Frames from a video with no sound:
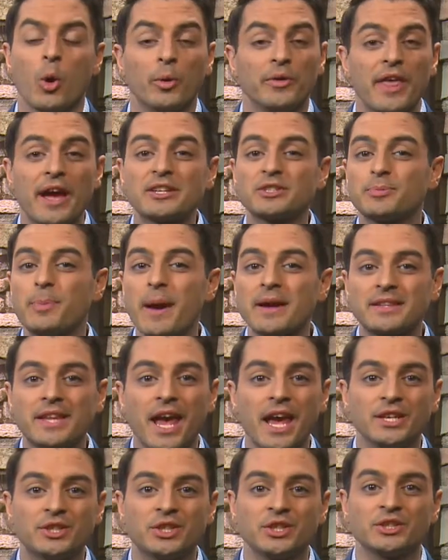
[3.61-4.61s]
With
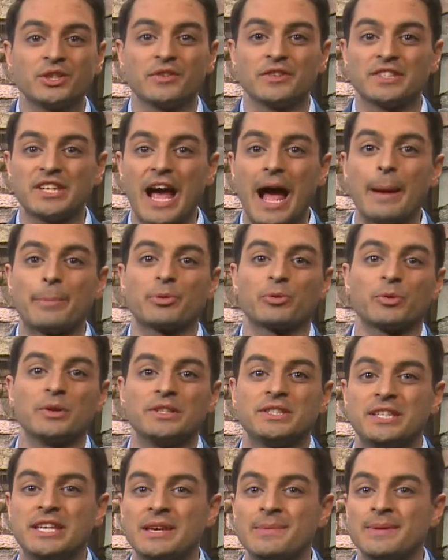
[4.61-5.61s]
expectations of a top
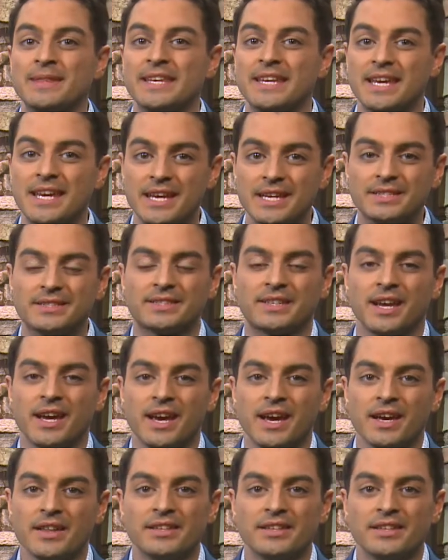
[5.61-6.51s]
three team in the East,